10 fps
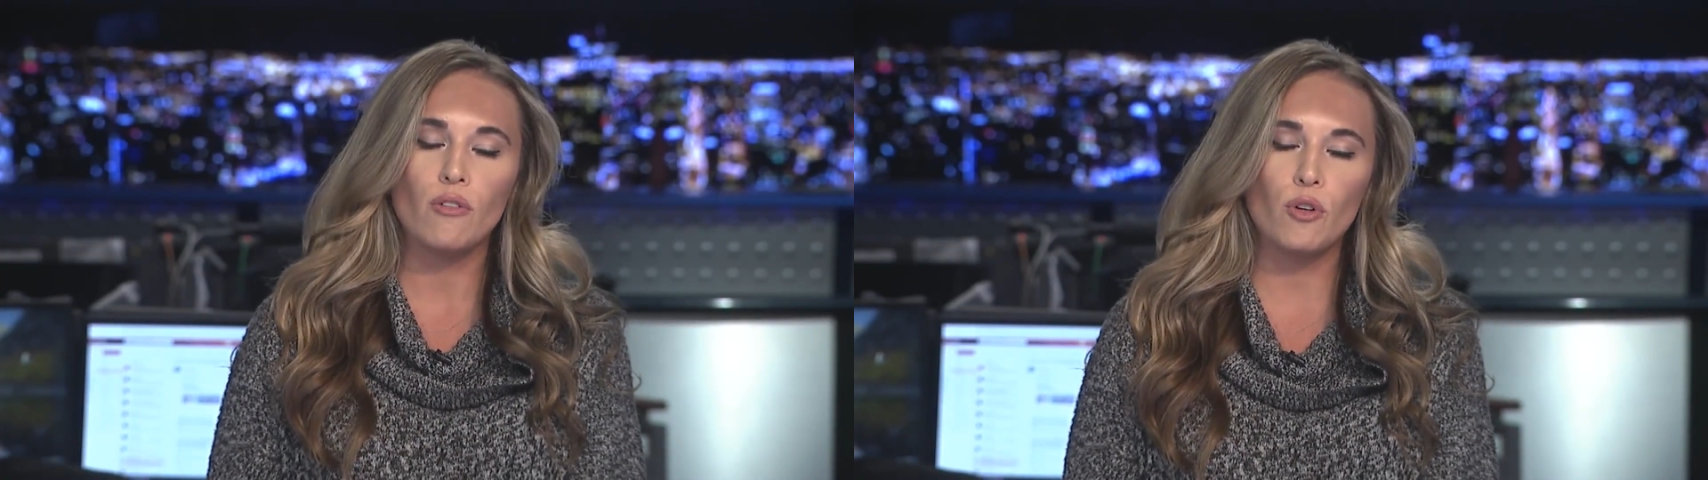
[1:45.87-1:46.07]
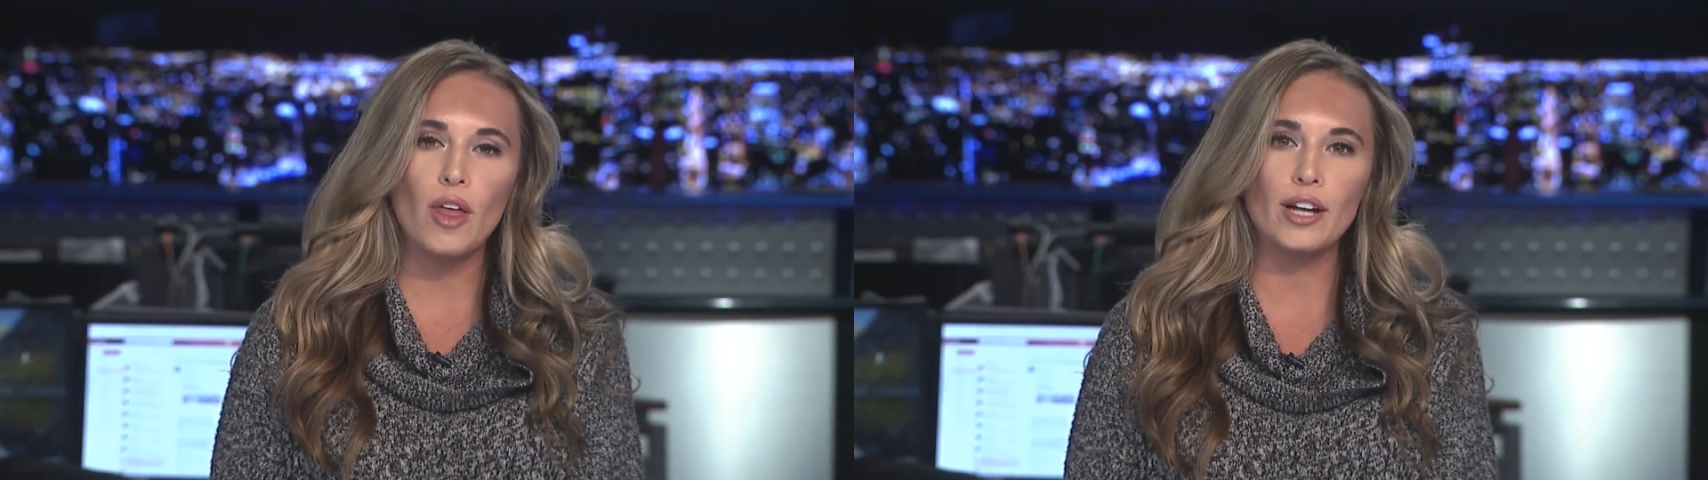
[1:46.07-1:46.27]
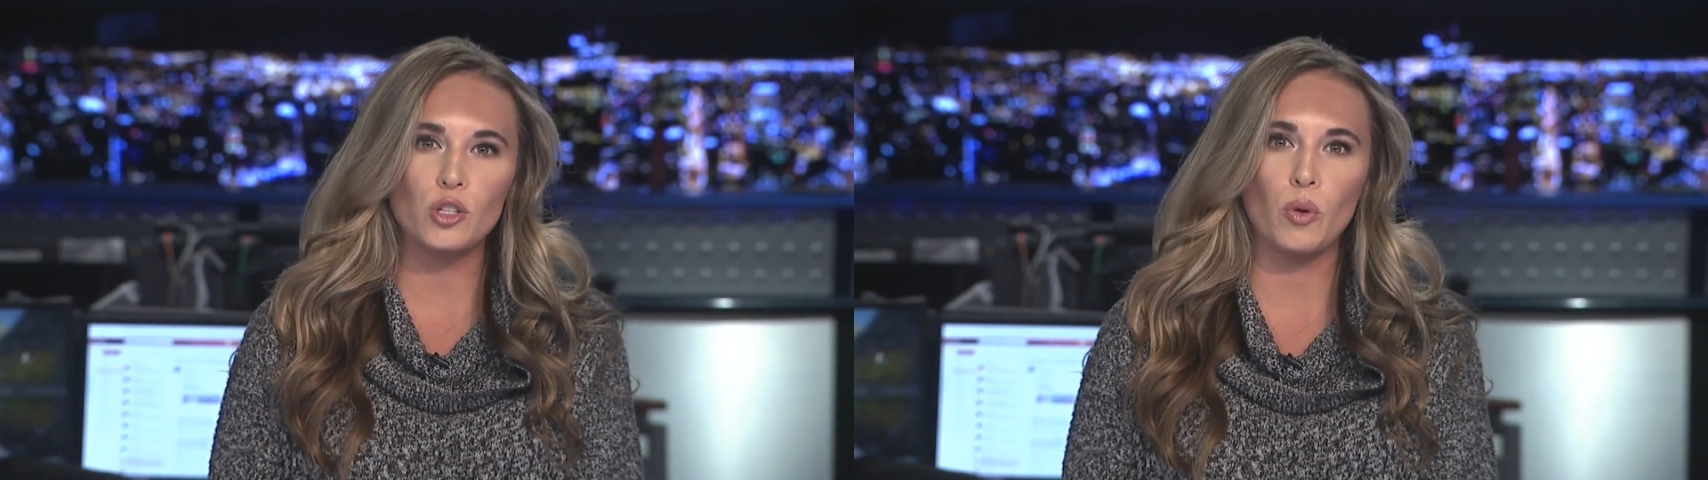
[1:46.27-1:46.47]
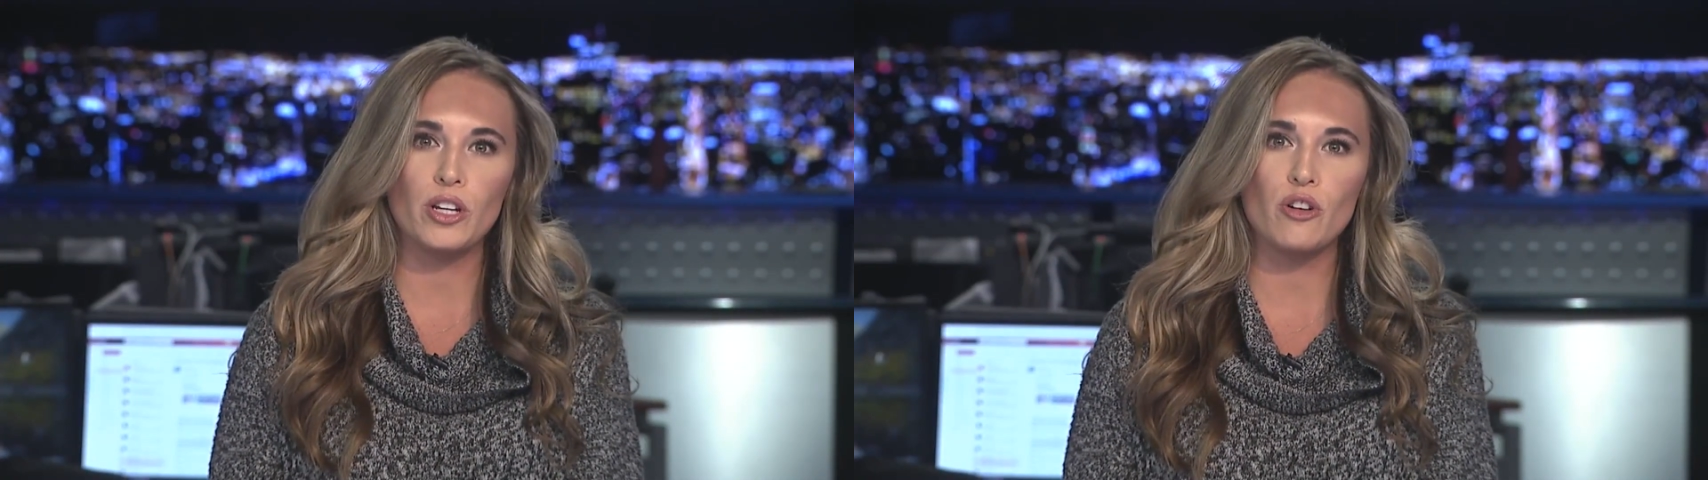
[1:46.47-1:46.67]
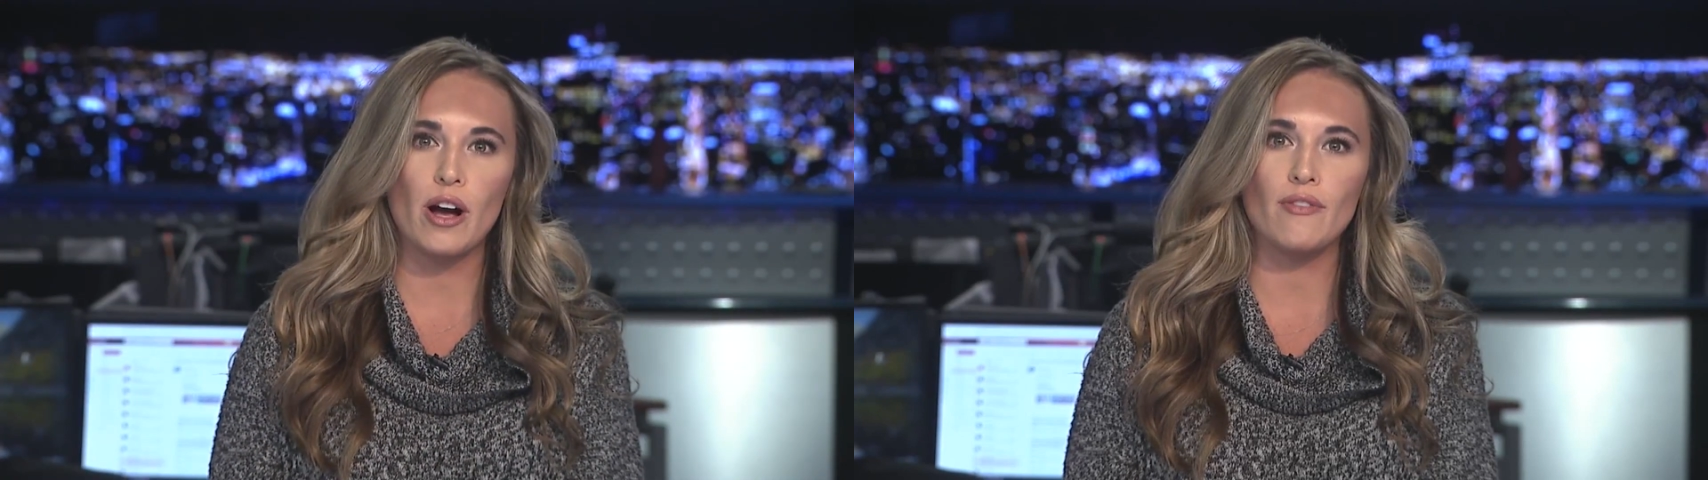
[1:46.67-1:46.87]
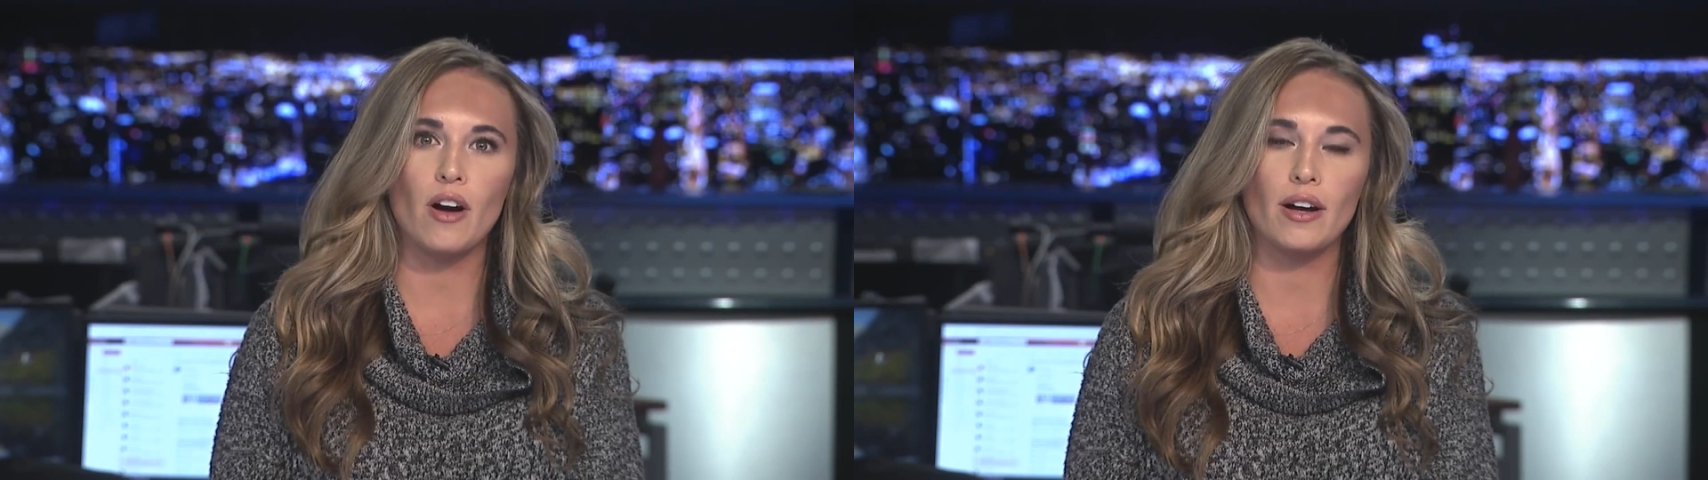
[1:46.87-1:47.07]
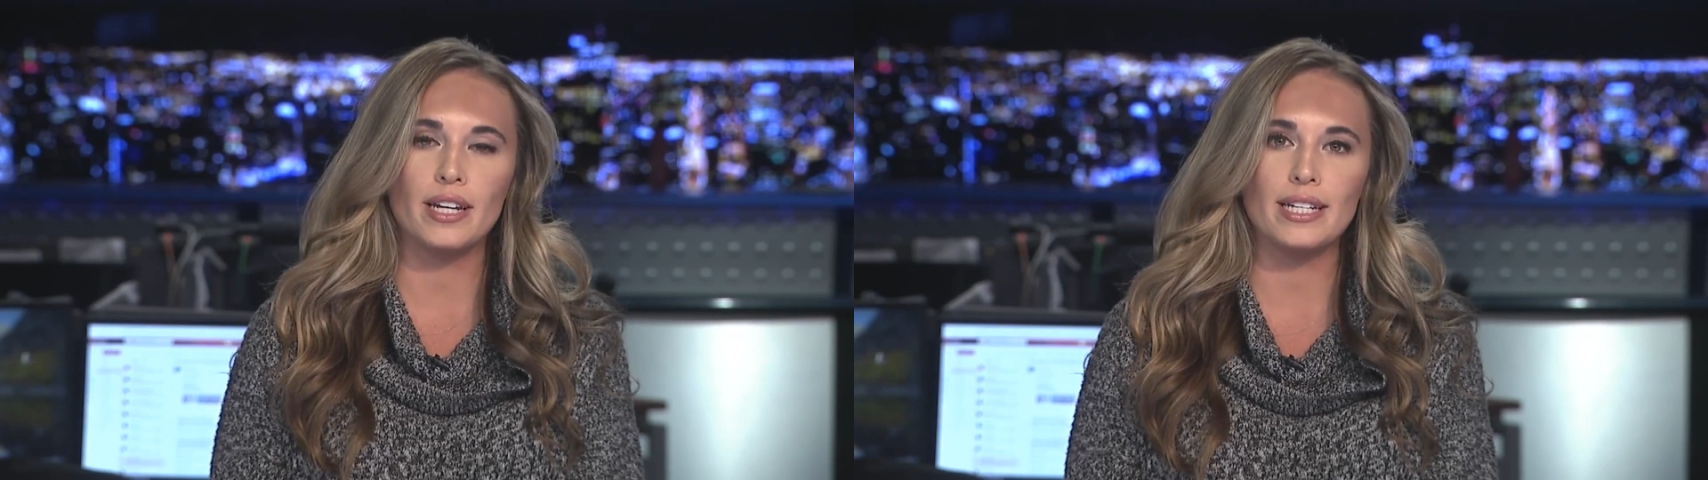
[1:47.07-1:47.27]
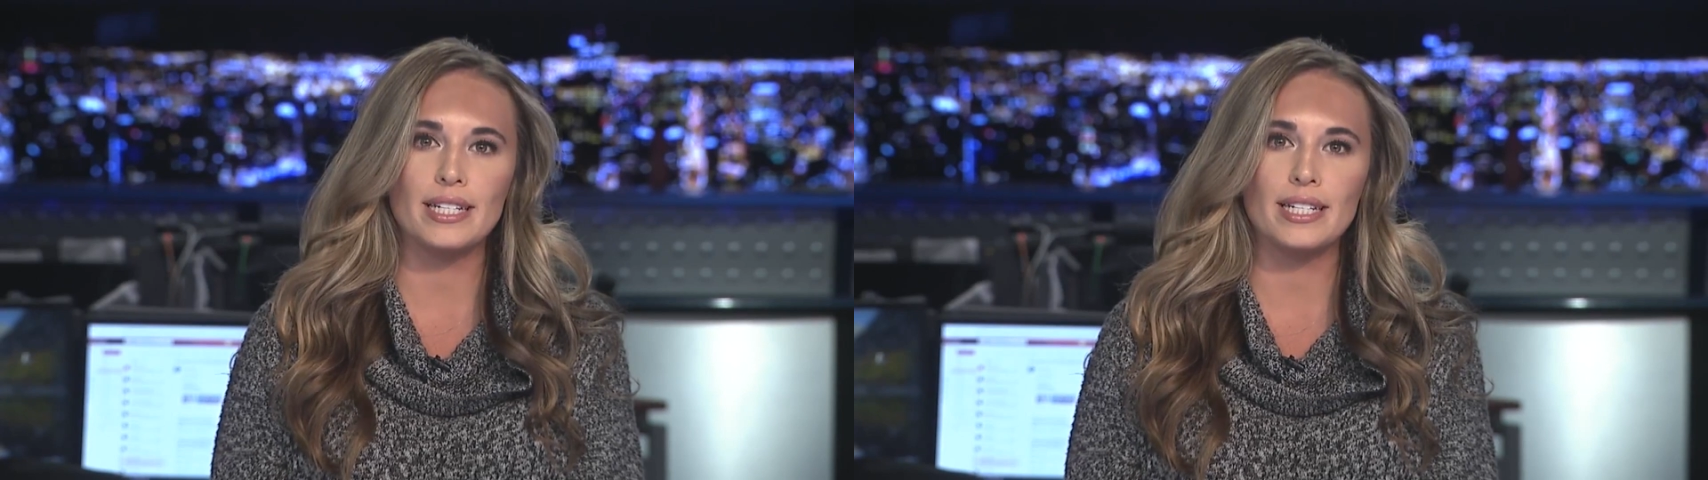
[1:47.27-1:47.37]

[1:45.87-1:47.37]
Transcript: for that toy drive on